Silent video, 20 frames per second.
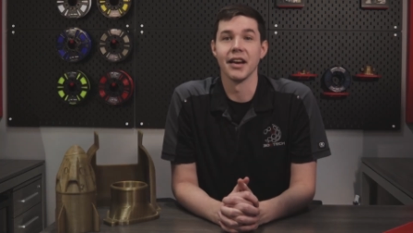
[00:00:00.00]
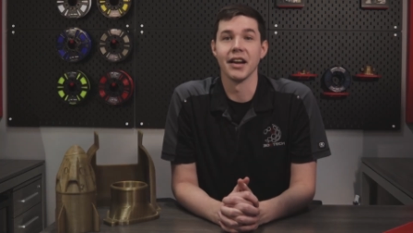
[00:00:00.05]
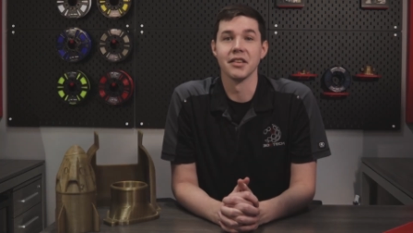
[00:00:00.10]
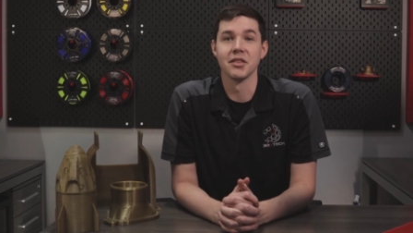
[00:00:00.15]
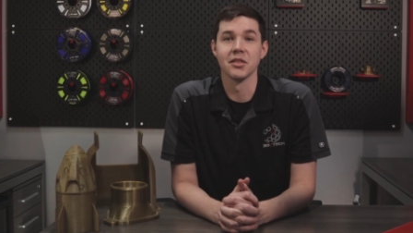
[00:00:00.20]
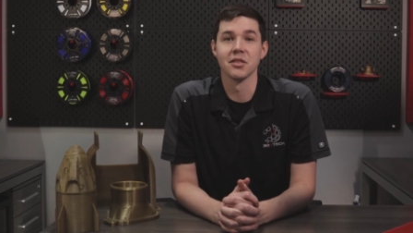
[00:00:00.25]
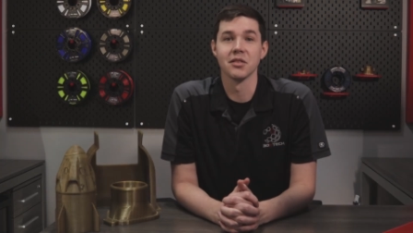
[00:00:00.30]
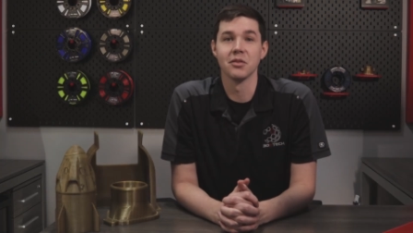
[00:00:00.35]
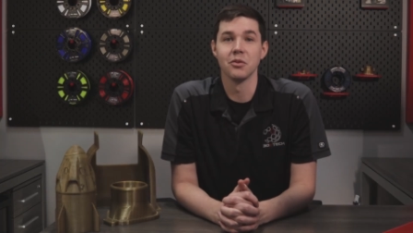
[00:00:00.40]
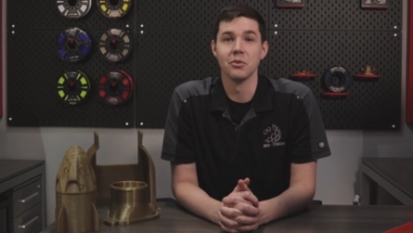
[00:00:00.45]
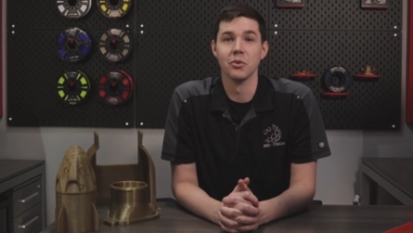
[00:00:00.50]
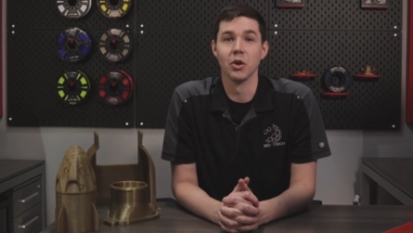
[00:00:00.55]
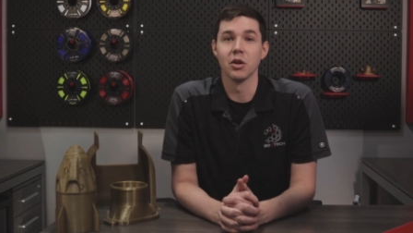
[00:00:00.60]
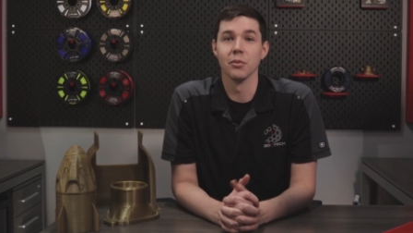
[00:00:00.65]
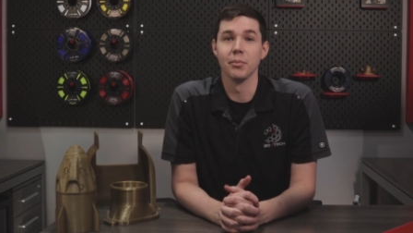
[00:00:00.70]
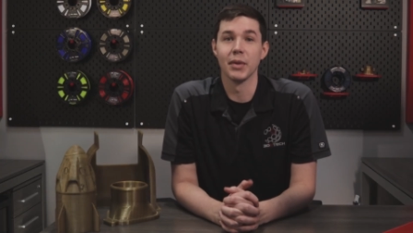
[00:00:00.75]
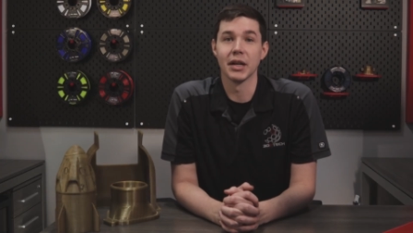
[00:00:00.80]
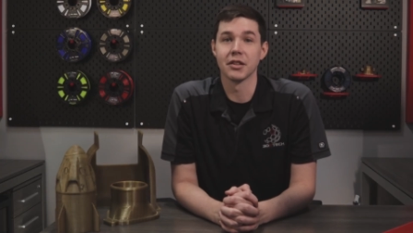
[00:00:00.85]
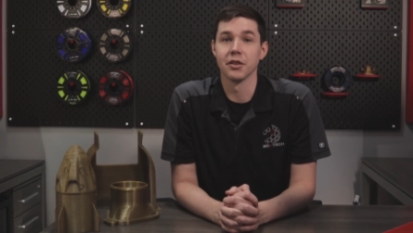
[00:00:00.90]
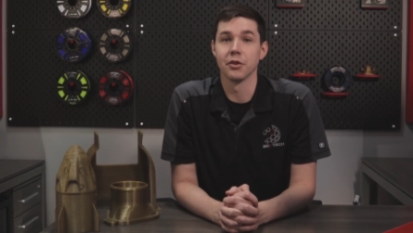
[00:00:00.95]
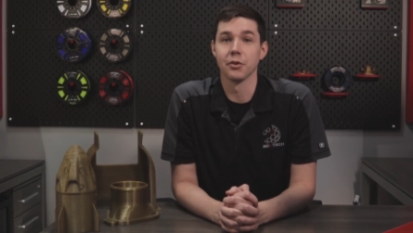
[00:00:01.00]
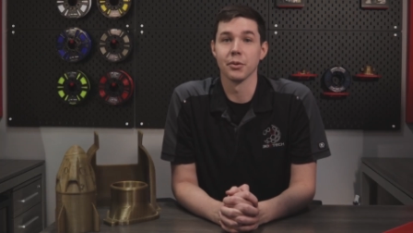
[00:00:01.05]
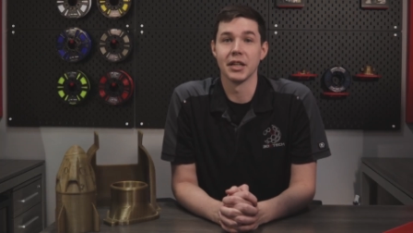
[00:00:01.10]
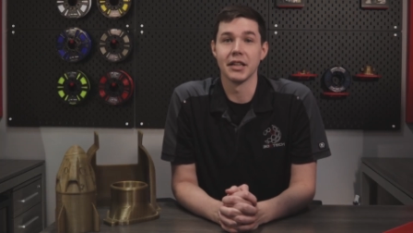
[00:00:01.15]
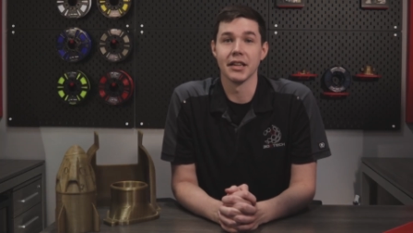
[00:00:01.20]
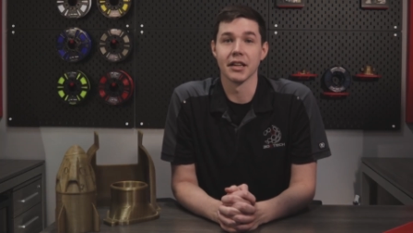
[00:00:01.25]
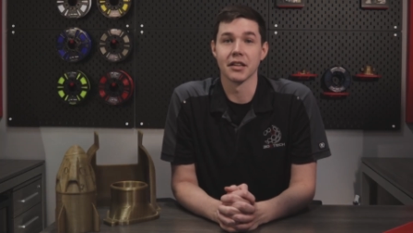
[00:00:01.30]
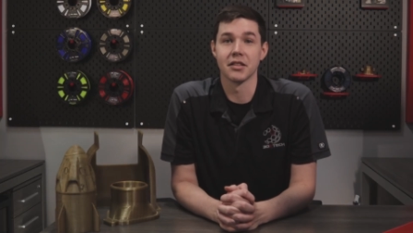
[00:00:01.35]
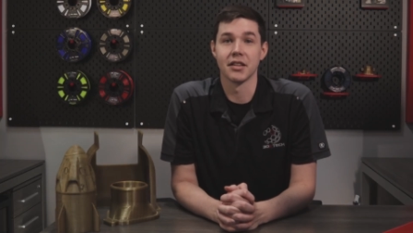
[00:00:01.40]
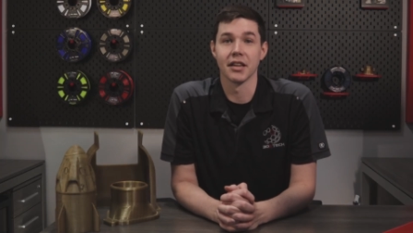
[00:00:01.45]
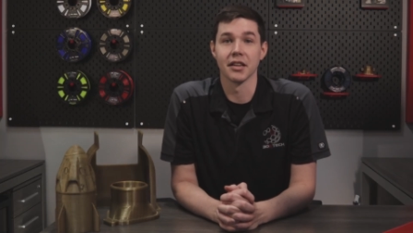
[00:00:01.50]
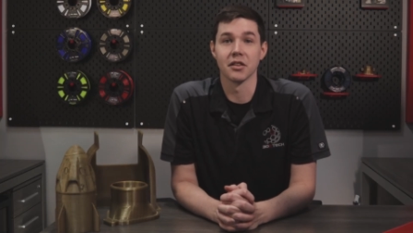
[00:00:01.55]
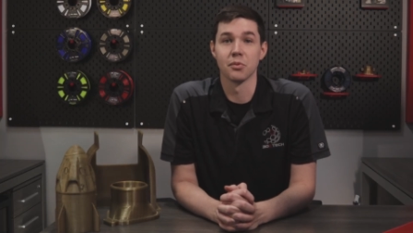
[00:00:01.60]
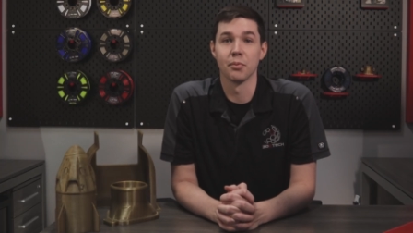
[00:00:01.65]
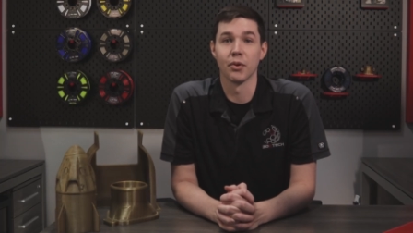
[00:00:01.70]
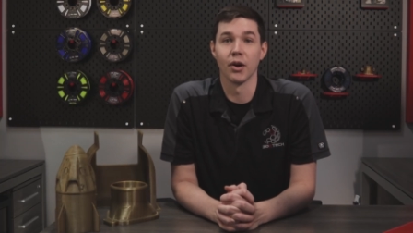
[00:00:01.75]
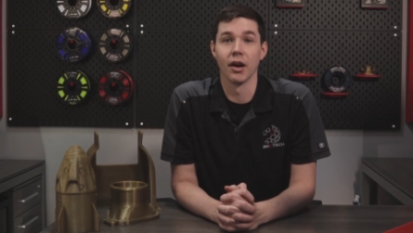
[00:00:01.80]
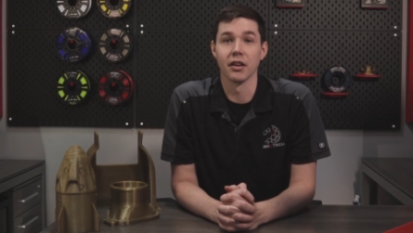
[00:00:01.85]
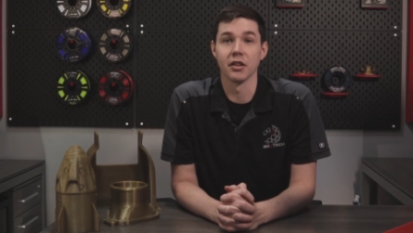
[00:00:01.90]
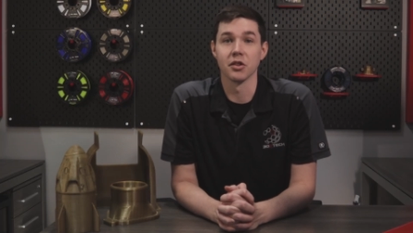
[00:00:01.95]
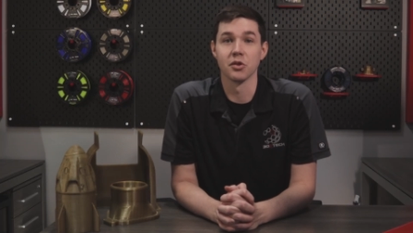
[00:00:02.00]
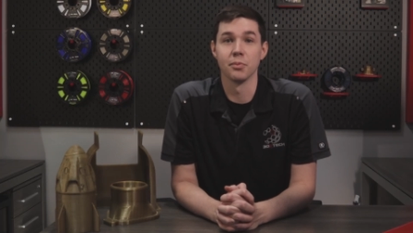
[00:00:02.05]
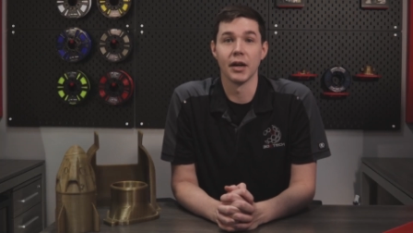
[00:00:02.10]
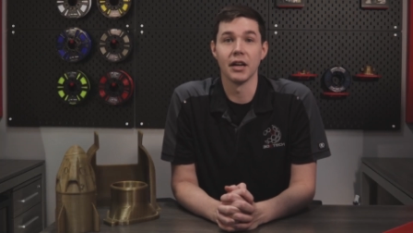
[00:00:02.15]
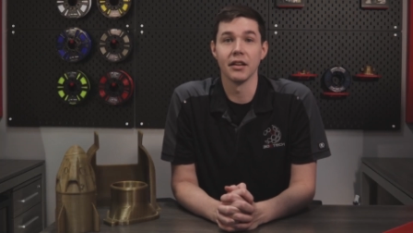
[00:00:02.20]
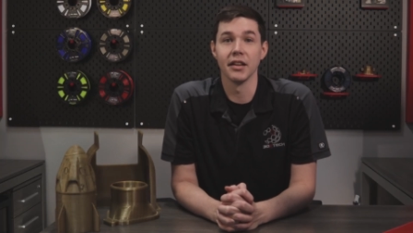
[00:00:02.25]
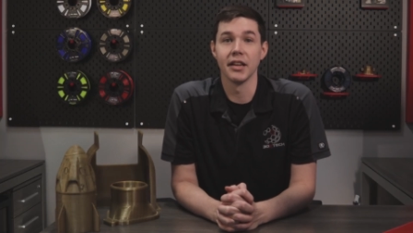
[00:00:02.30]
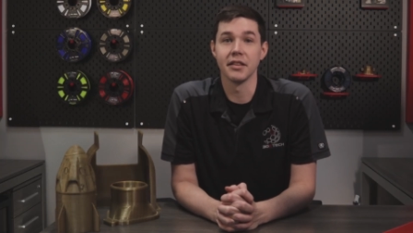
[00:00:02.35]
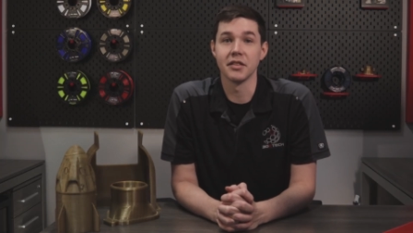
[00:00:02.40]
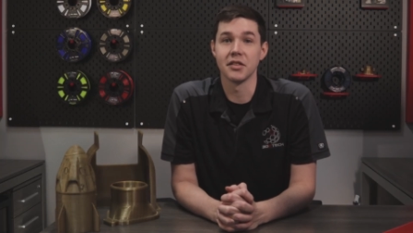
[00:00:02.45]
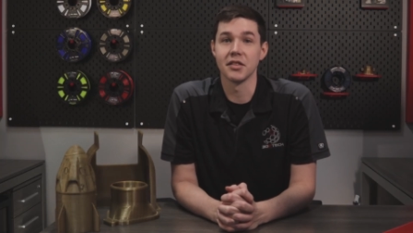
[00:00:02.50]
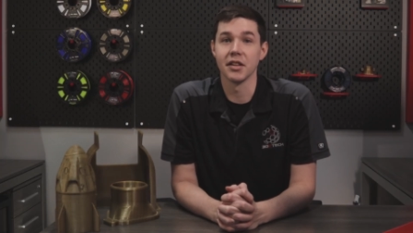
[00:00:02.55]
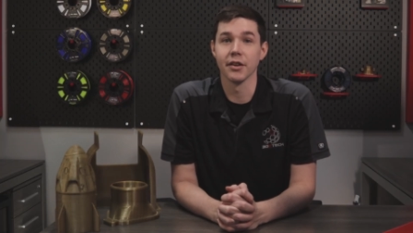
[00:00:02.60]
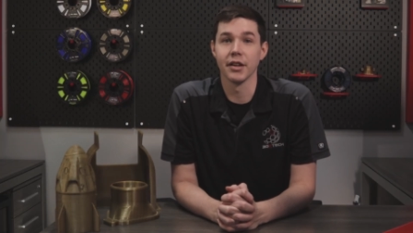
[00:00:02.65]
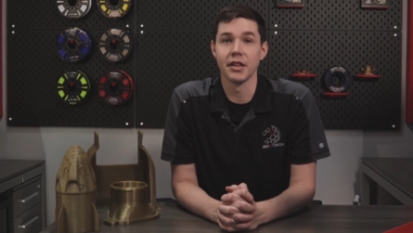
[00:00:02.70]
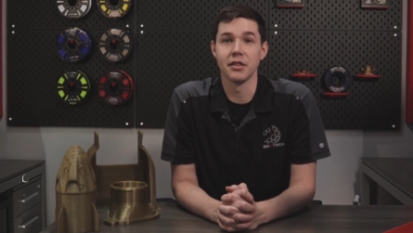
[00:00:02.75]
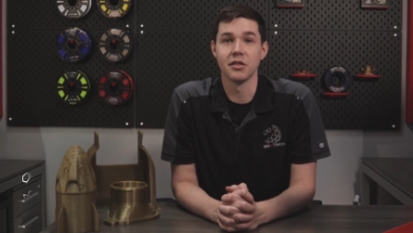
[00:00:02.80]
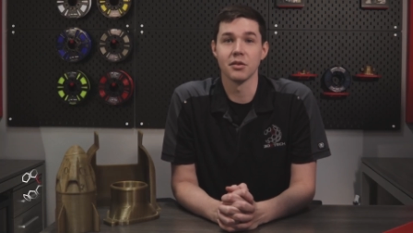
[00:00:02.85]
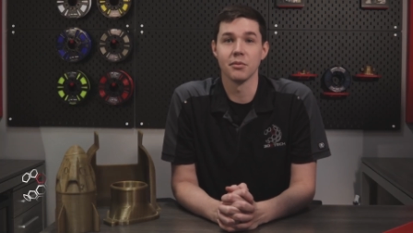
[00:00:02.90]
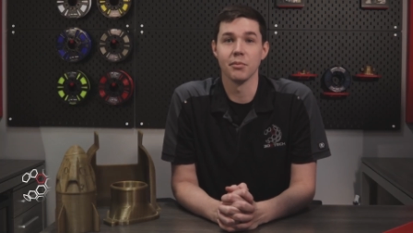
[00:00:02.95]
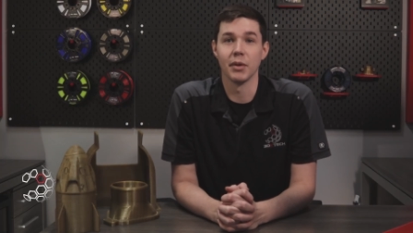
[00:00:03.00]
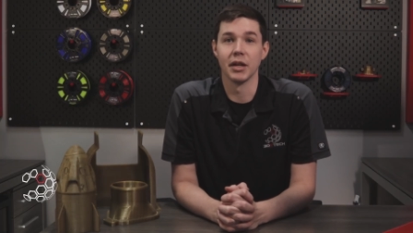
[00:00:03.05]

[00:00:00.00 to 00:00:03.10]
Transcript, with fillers: Hey guys, welcome back to 3DX Tech's Product Spotlight series.